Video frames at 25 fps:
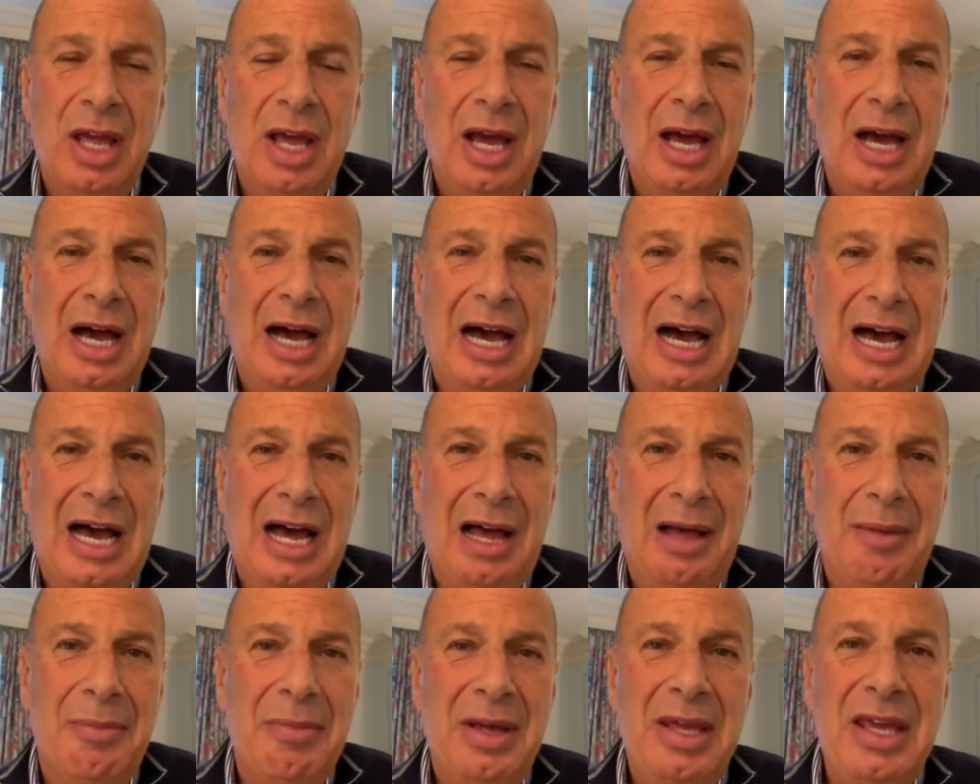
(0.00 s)

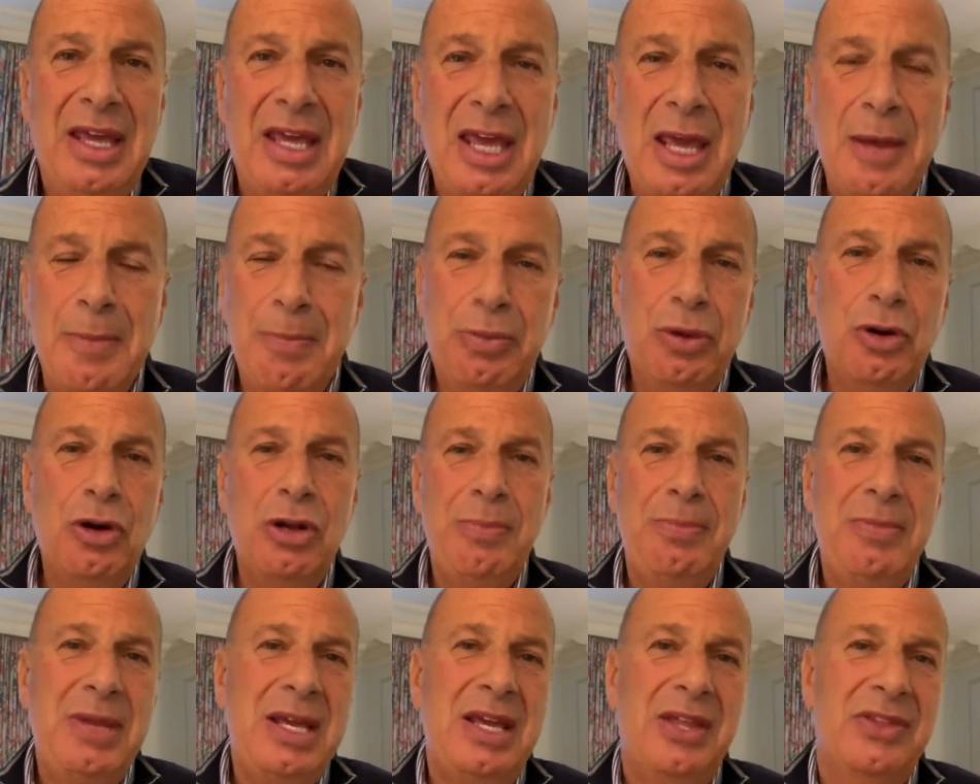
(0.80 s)
um, he put
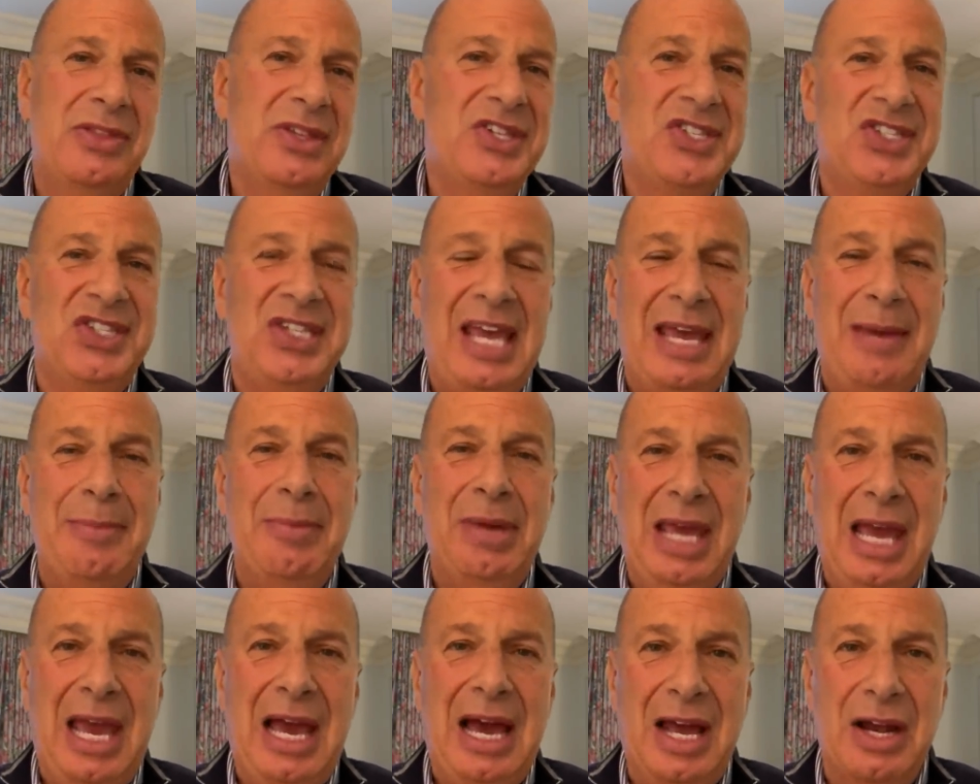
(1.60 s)
me in the same
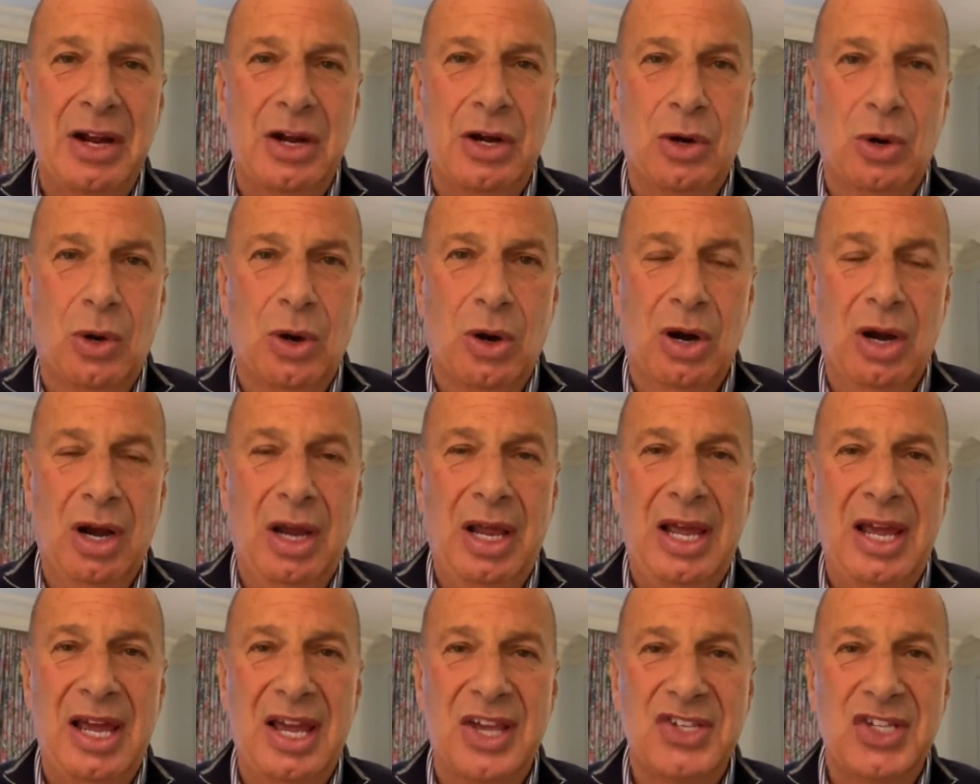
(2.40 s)
category
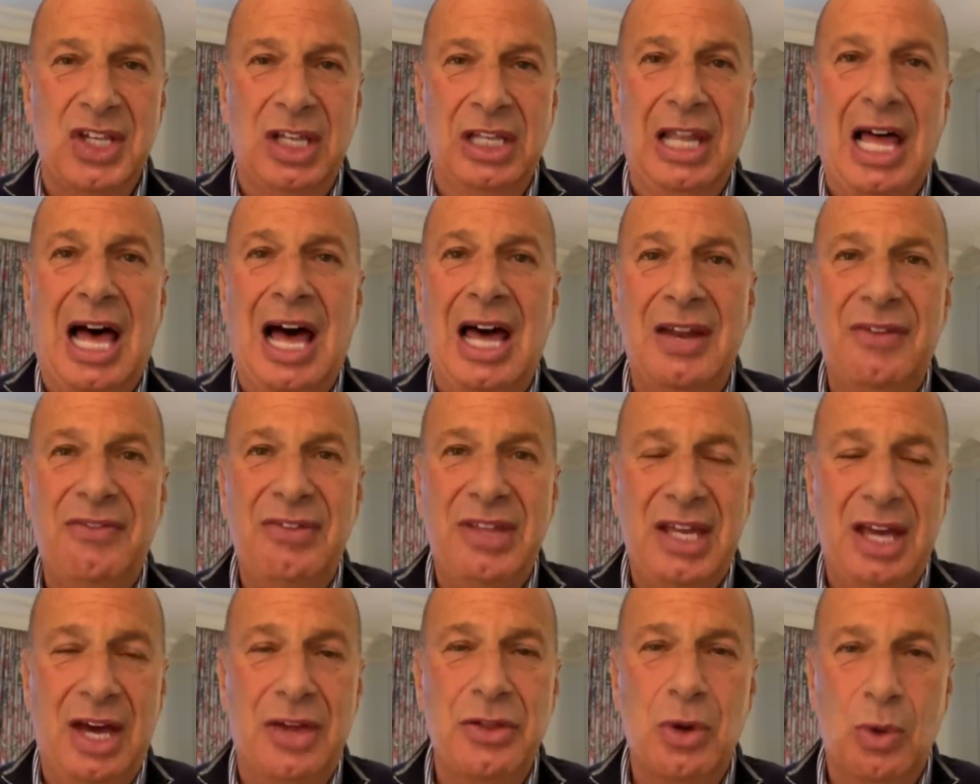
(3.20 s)
as a lot of the
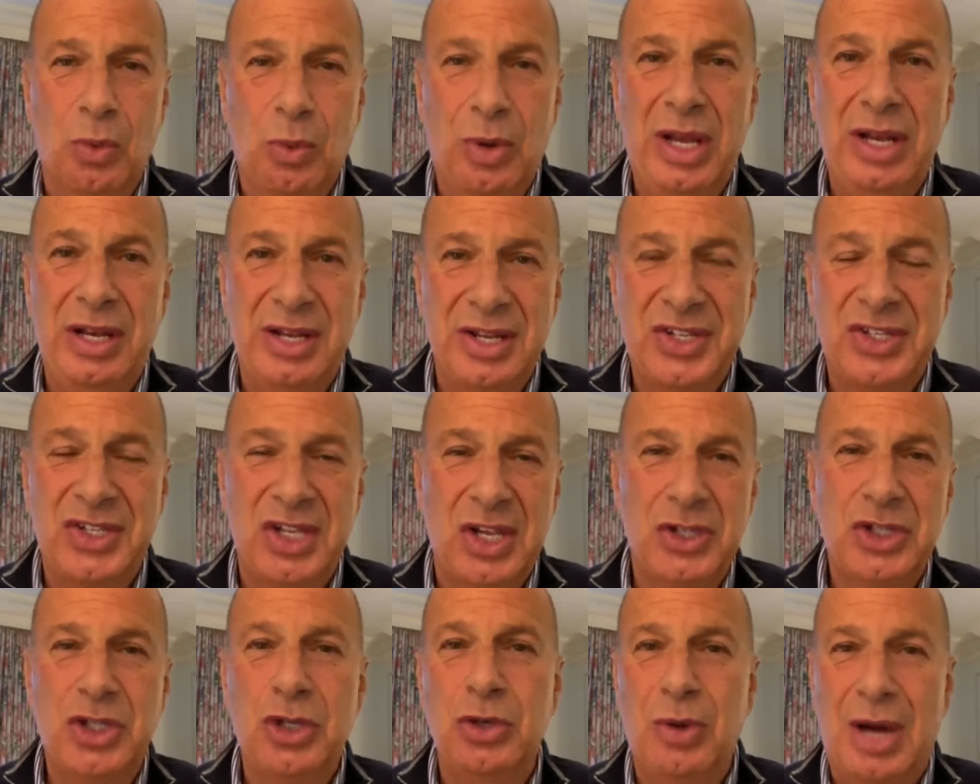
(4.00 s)
other witnesses
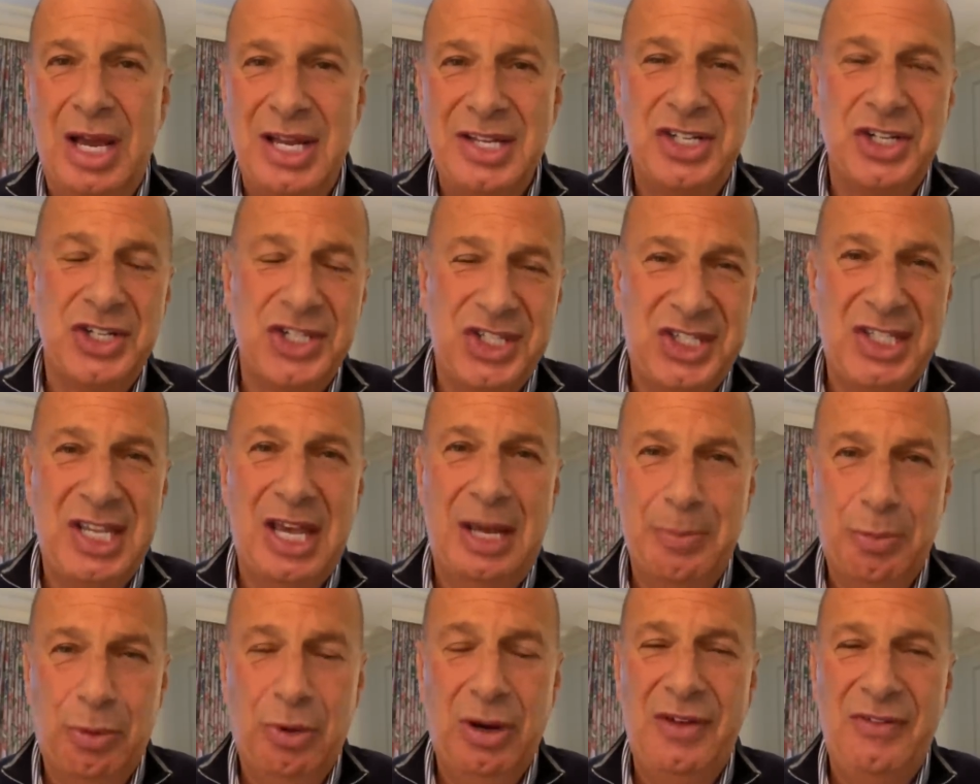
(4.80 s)
who I just said
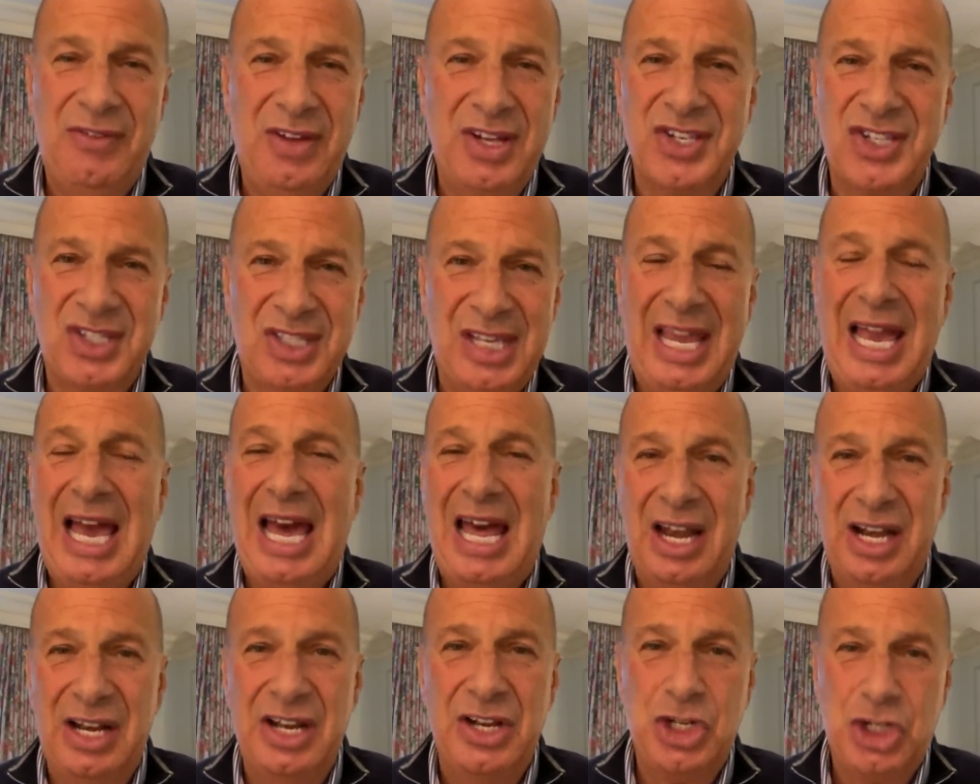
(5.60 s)
previously had an
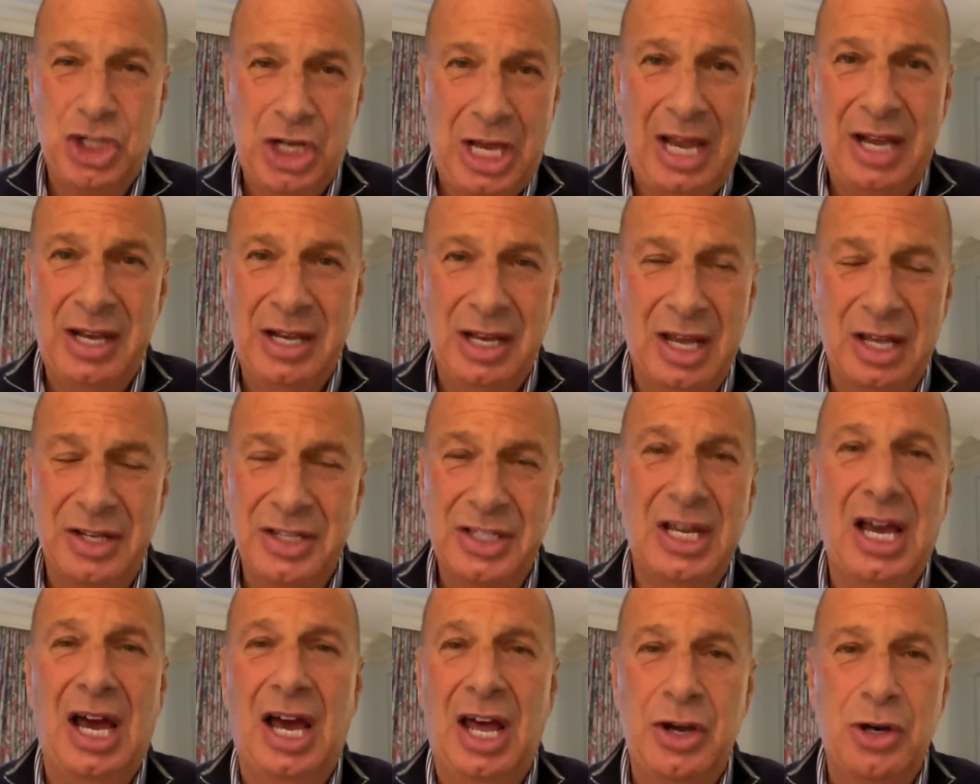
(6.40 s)
agenda
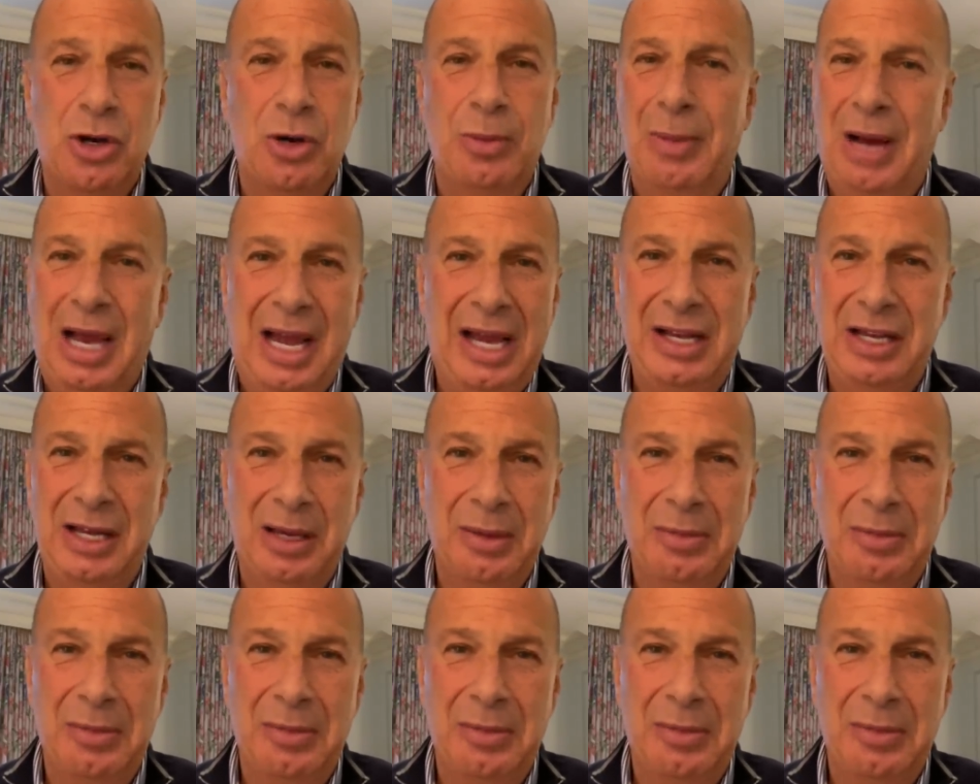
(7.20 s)
to undermine him.